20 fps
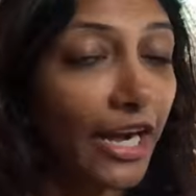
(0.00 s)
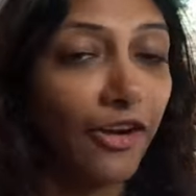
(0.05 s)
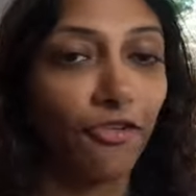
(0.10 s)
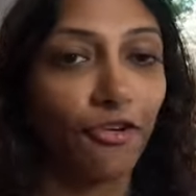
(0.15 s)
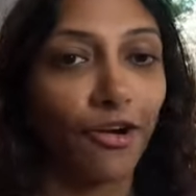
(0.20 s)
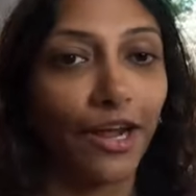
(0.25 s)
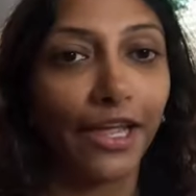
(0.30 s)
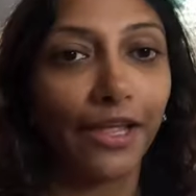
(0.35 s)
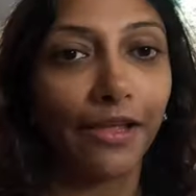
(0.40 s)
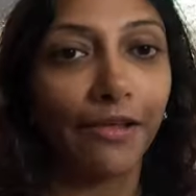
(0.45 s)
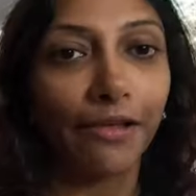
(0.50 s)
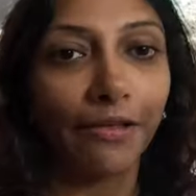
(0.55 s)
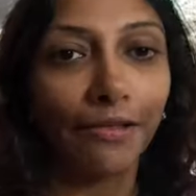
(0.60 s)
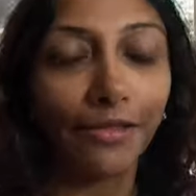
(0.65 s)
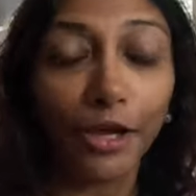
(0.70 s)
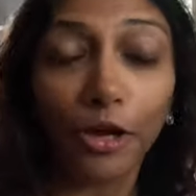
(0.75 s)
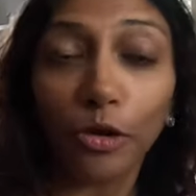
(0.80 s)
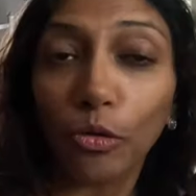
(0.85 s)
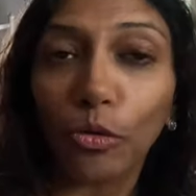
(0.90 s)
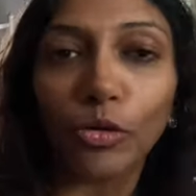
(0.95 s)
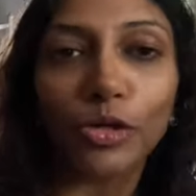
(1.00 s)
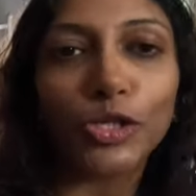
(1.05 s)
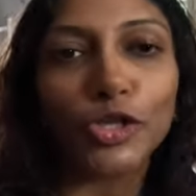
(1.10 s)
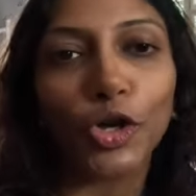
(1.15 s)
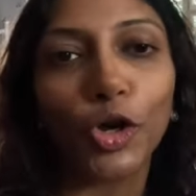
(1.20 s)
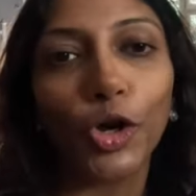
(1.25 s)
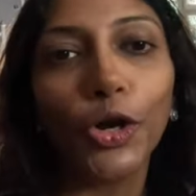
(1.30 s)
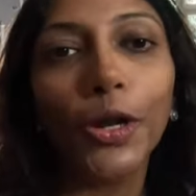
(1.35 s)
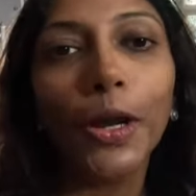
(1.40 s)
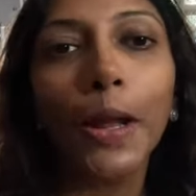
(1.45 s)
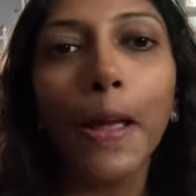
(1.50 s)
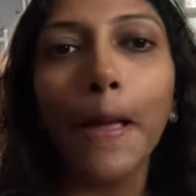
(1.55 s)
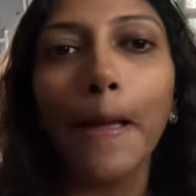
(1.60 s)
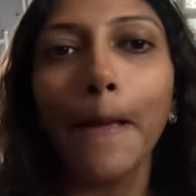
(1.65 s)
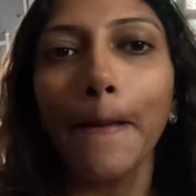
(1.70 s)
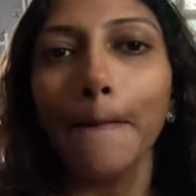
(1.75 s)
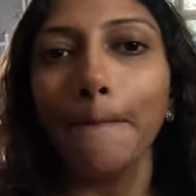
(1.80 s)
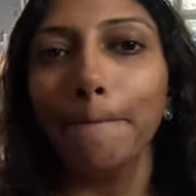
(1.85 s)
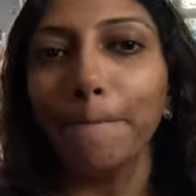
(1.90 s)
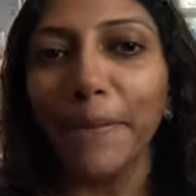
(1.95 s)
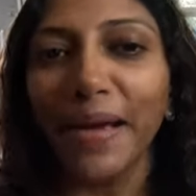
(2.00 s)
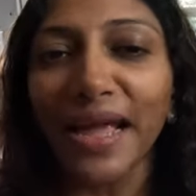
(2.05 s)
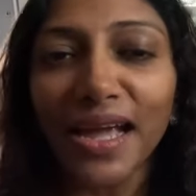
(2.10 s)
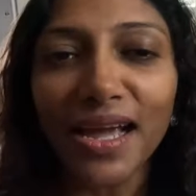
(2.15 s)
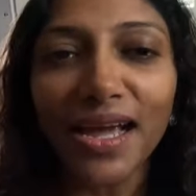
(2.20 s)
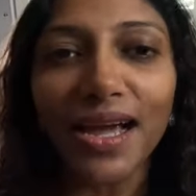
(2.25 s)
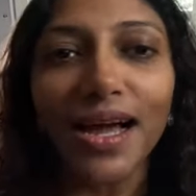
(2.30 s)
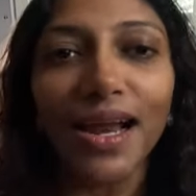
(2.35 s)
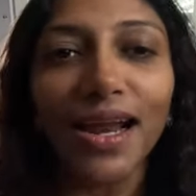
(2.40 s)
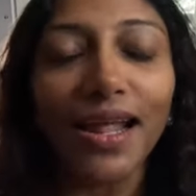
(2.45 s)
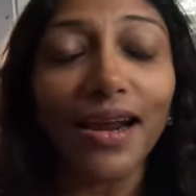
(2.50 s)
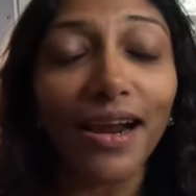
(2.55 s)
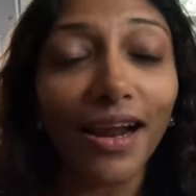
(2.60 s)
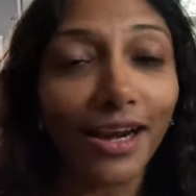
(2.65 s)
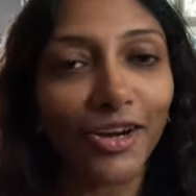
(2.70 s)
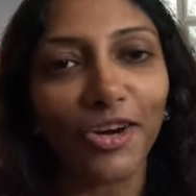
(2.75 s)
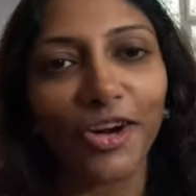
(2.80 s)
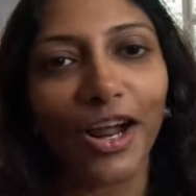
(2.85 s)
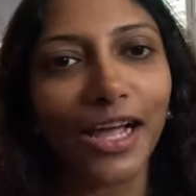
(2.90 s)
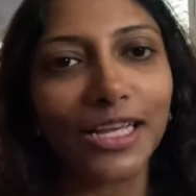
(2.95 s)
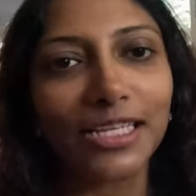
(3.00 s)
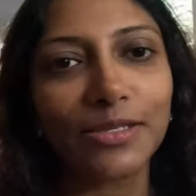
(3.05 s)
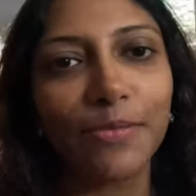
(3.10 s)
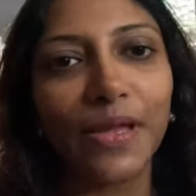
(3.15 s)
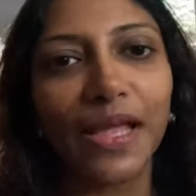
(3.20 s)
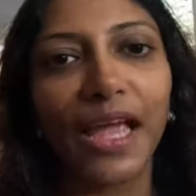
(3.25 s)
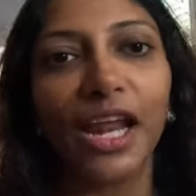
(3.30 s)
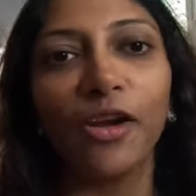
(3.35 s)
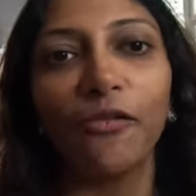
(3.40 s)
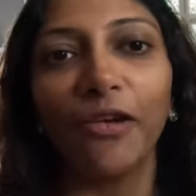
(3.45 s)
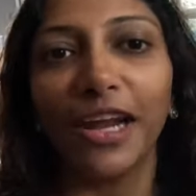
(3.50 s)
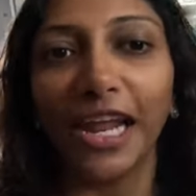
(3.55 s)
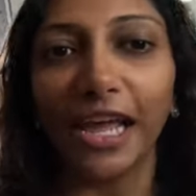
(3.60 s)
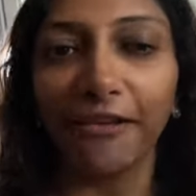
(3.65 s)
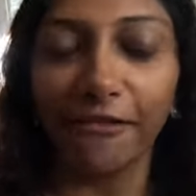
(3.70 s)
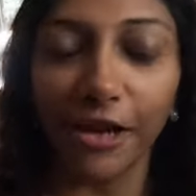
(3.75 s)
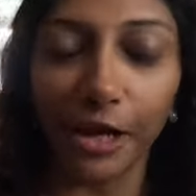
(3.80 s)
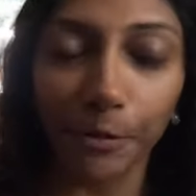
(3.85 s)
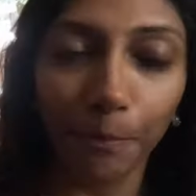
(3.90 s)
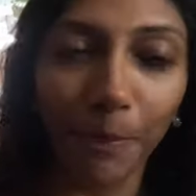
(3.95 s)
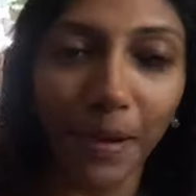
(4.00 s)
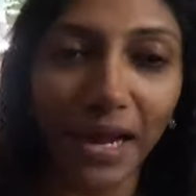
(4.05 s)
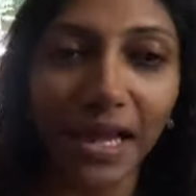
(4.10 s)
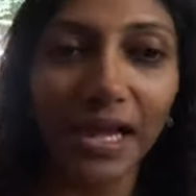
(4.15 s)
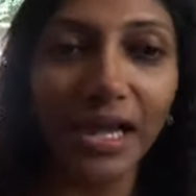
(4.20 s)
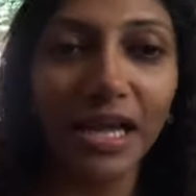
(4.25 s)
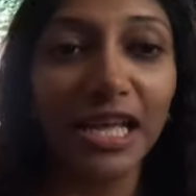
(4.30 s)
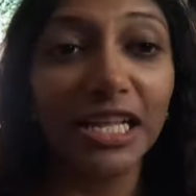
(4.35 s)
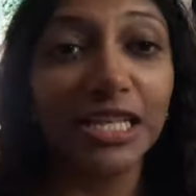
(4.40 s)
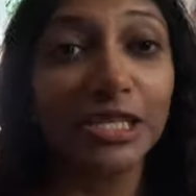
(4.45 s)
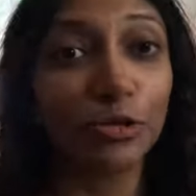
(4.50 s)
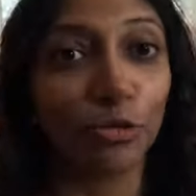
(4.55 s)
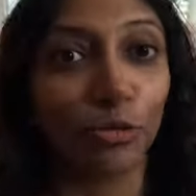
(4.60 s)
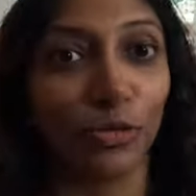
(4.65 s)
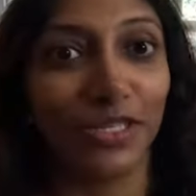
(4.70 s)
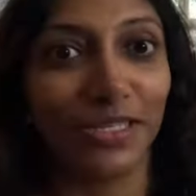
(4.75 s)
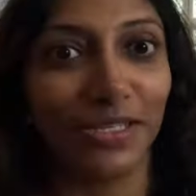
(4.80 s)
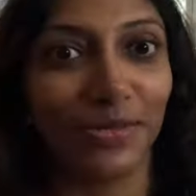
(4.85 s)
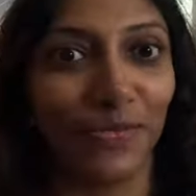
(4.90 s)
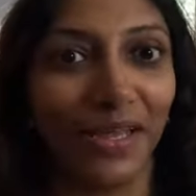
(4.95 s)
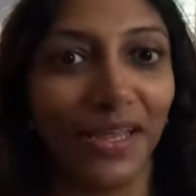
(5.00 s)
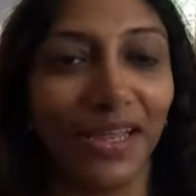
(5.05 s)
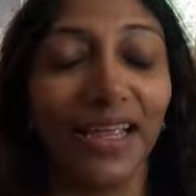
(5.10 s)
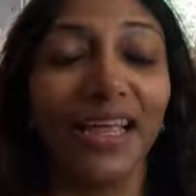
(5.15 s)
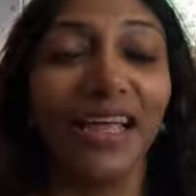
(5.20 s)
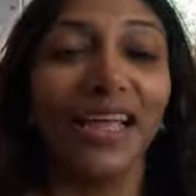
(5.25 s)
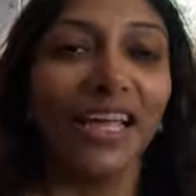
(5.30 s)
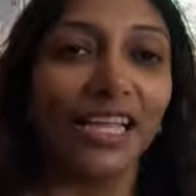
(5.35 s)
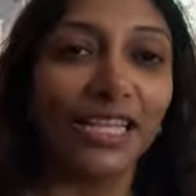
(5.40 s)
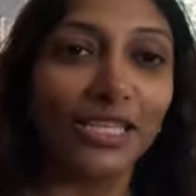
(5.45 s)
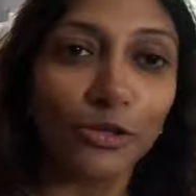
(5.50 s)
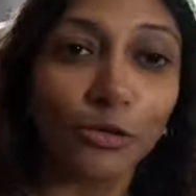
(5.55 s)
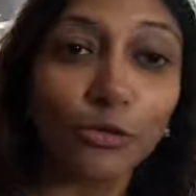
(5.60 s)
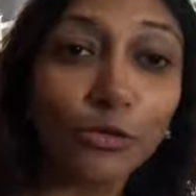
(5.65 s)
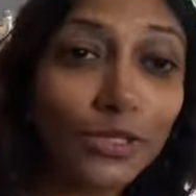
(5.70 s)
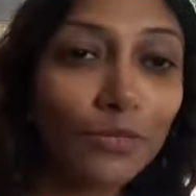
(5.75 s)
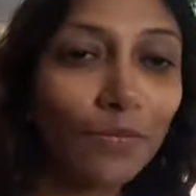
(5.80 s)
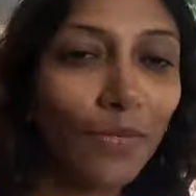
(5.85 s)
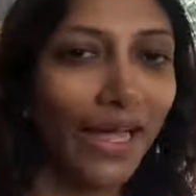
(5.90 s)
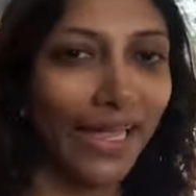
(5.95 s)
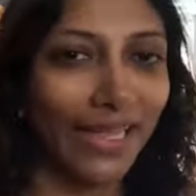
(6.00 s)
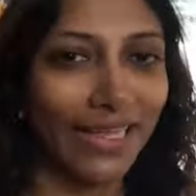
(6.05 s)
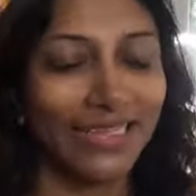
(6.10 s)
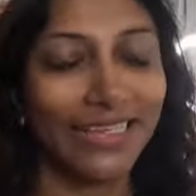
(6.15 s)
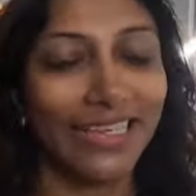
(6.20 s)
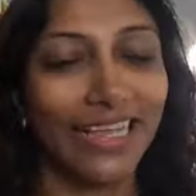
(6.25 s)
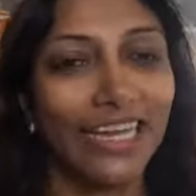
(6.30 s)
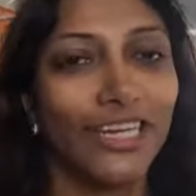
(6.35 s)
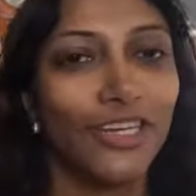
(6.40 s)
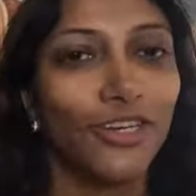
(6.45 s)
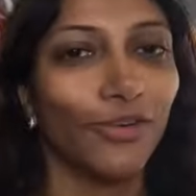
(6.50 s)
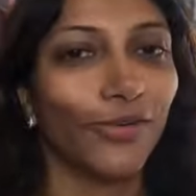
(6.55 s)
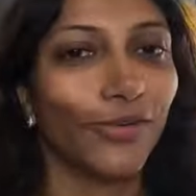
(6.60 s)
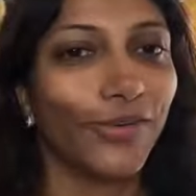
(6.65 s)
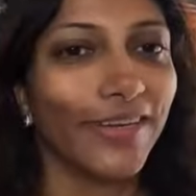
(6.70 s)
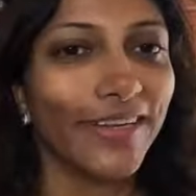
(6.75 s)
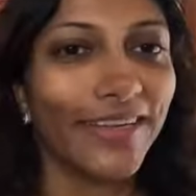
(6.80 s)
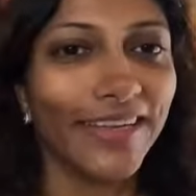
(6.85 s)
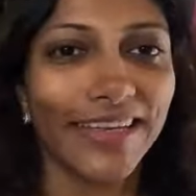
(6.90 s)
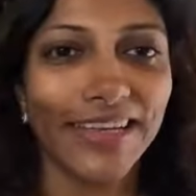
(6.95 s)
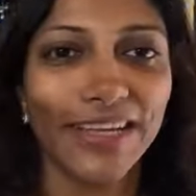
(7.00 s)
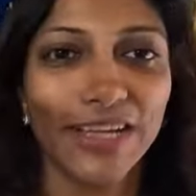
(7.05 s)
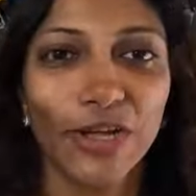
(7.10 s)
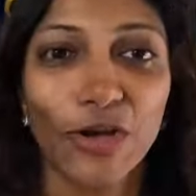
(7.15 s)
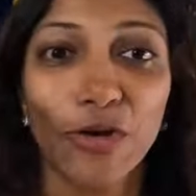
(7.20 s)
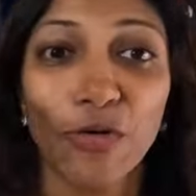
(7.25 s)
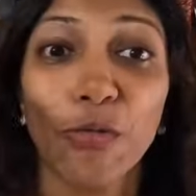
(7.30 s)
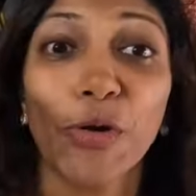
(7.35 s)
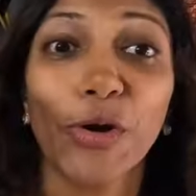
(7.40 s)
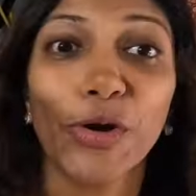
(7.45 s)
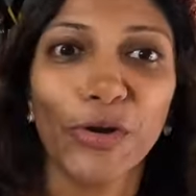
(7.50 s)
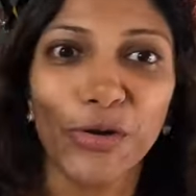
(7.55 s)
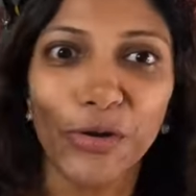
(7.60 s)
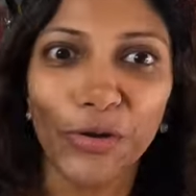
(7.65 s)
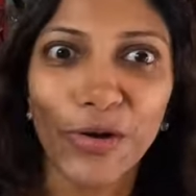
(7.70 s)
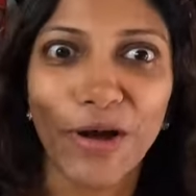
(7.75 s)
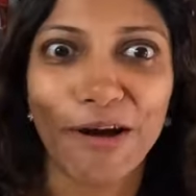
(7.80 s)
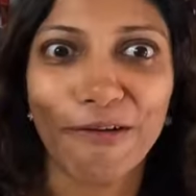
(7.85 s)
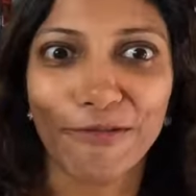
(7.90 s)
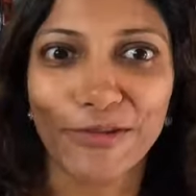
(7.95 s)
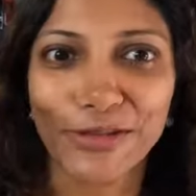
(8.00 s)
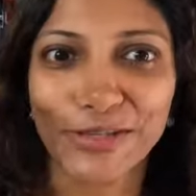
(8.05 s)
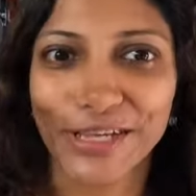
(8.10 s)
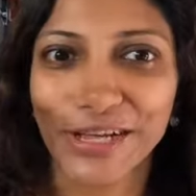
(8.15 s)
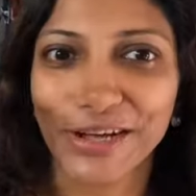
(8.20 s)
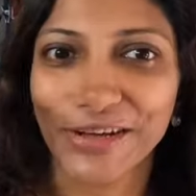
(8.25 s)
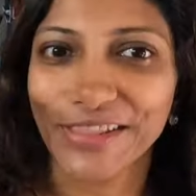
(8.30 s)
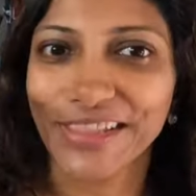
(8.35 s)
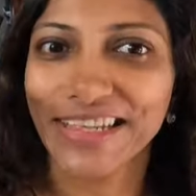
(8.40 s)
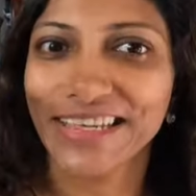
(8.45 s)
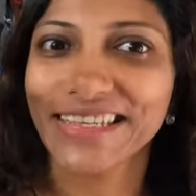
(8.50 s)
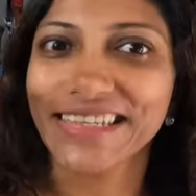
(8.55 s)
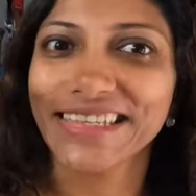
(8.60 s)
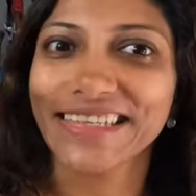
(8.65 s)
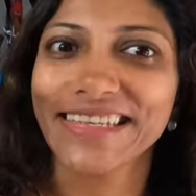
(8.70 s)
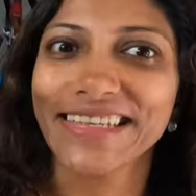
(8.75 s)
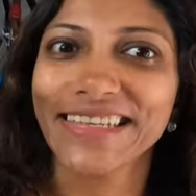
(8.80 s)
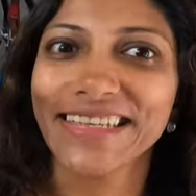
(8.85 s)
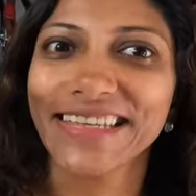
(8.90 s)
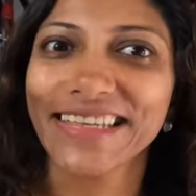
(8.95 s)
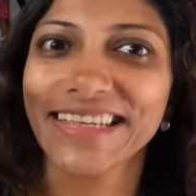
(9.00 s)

I try the clothes on, pink color attracts me, and when I wear pink, it soothes me. It soothes my skin tone. What do you have to say on this?